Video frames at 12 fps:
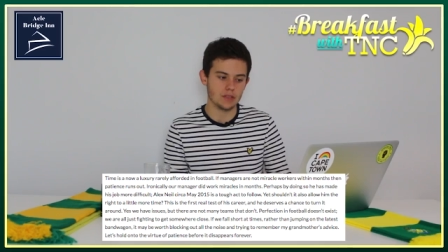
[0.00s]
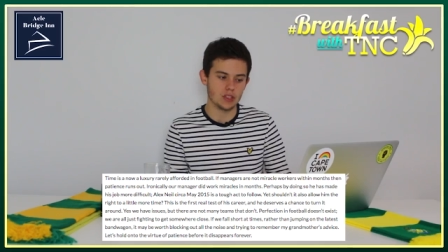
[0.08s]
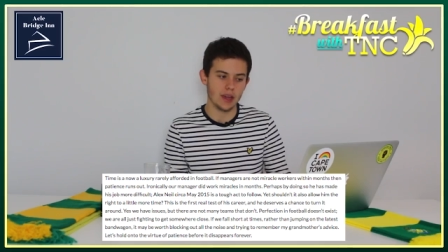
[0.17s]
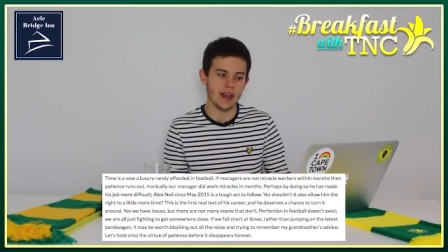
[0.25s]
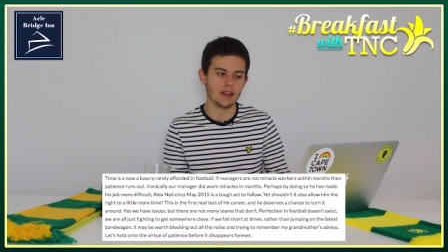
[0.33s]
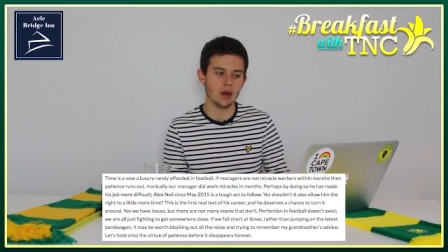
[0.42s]

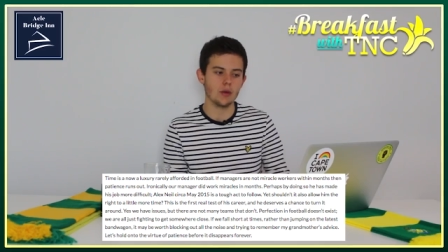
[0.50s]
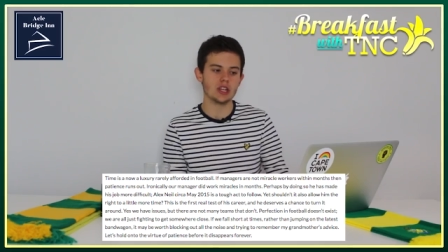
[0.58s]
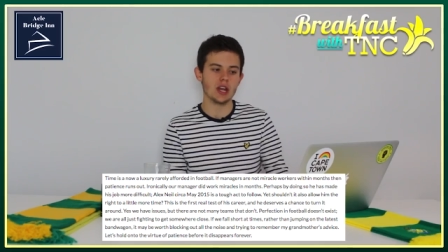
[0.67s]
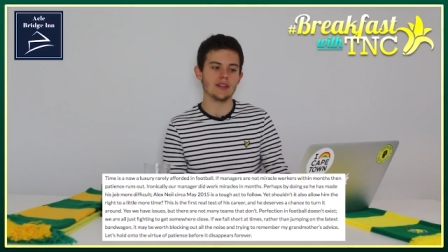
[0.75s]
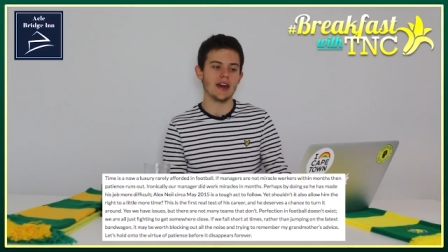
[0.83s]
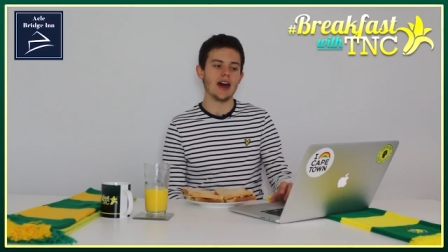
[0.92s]
So yeah, go and
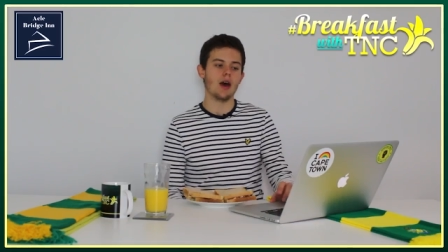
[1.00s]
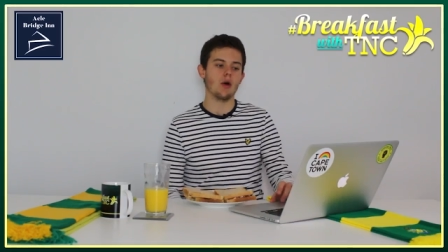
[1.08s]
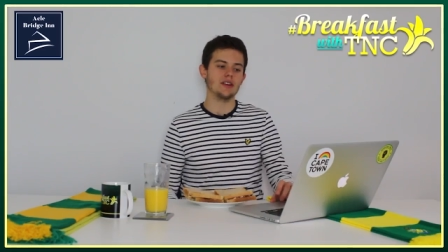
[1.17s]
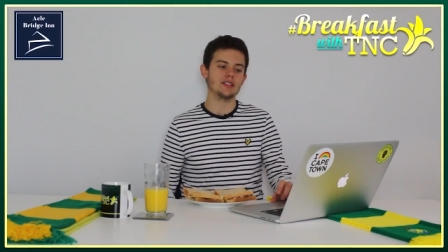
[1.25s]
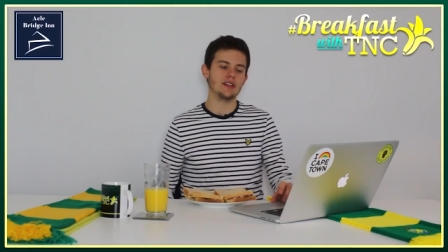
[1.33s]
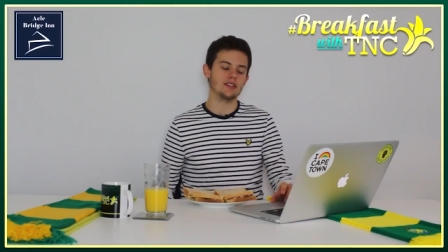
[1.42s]
check that
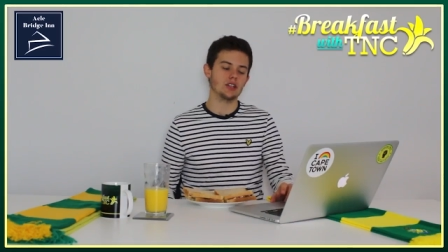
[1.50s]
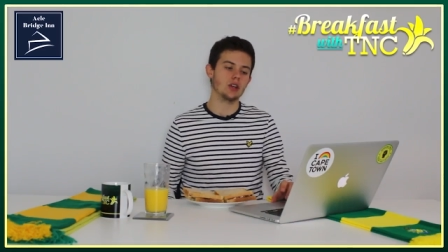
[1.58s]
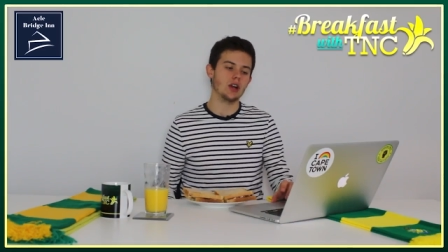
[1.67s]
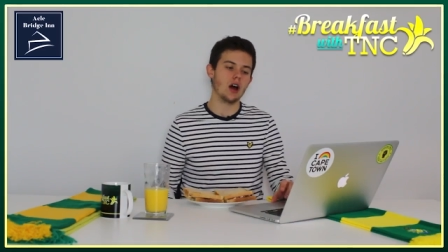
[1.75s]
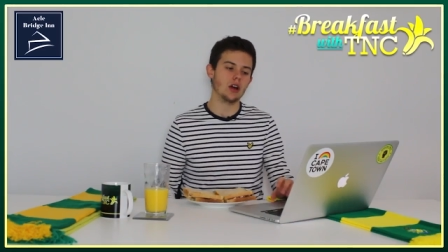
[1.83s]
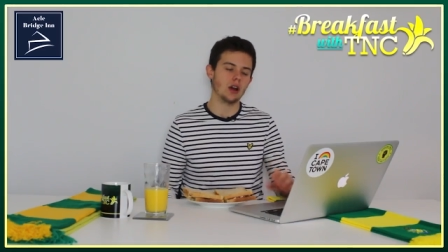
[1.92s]
out. It's a
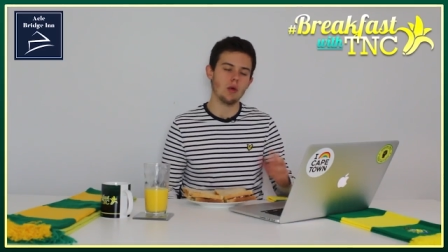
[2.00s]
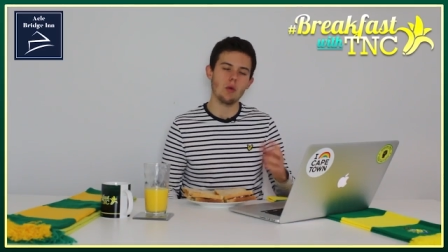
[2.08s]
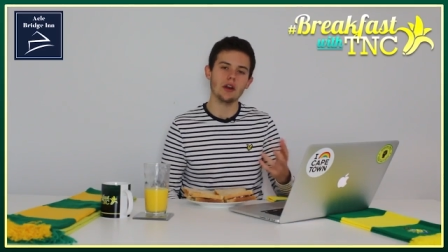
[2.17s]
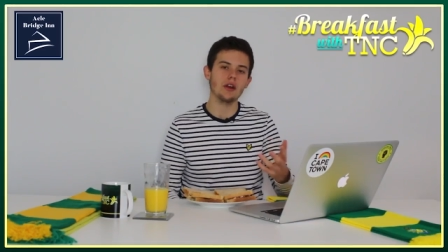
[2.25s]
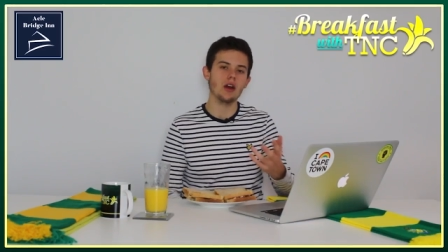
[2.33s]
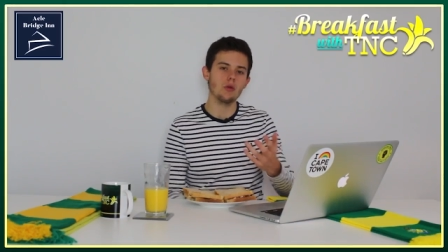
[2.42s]
good article. I
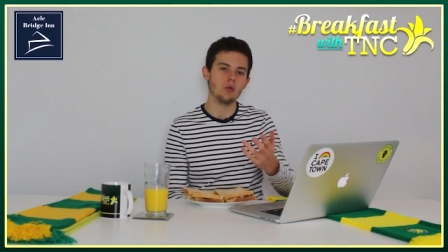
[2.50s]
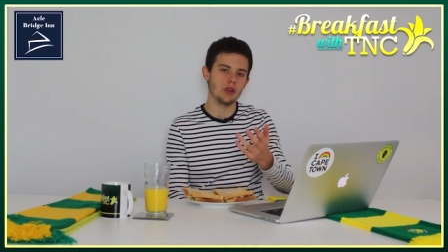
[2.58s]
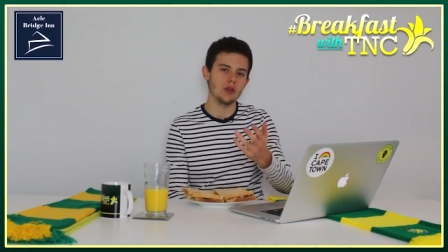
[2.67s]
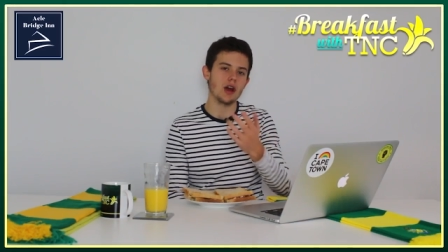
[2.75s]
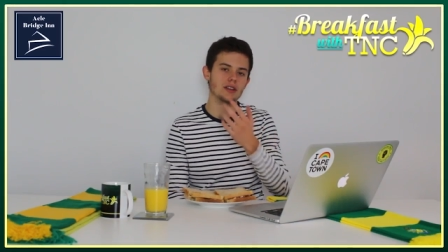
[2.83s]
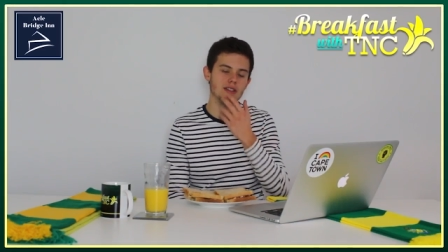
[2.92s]
want to know what
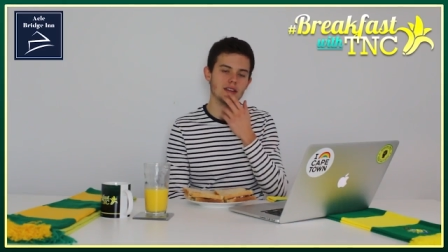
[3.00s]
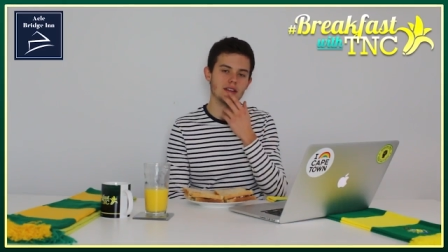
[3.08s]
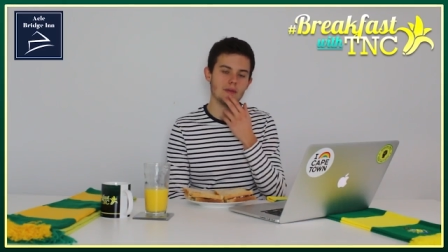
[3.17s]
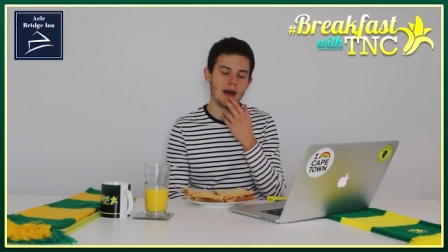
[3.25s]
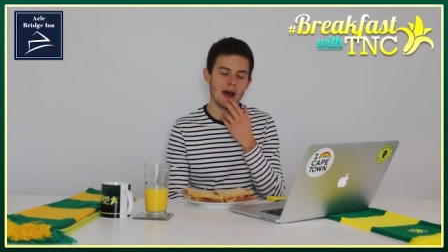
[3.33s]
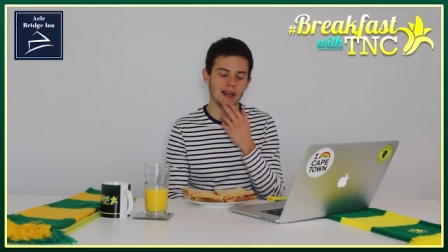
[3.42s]
you guys
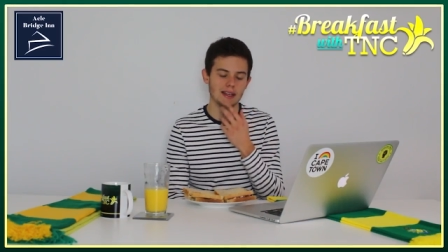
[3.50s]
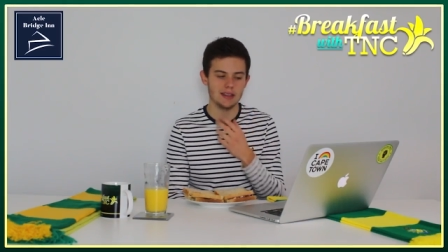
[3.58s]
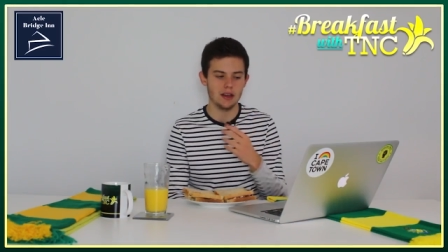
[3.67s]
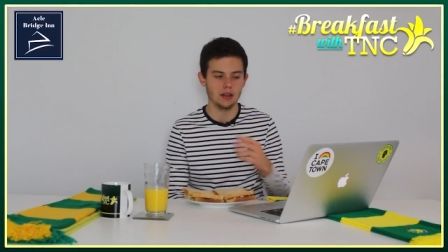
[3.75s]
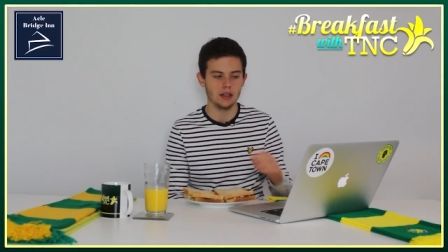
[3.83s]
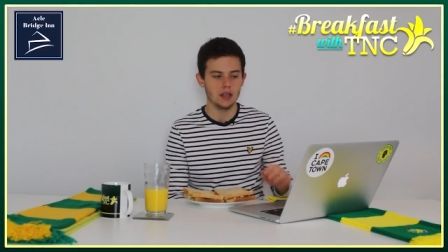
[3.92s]
think about Alex
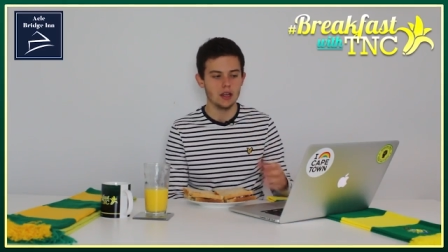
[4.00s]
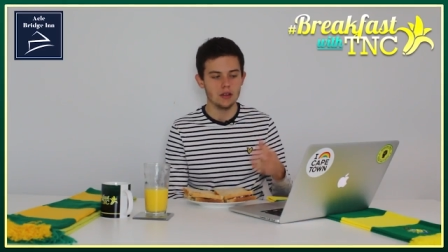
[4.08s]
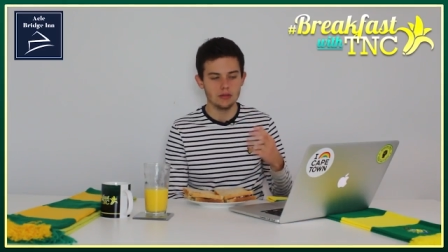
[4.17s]
Neil.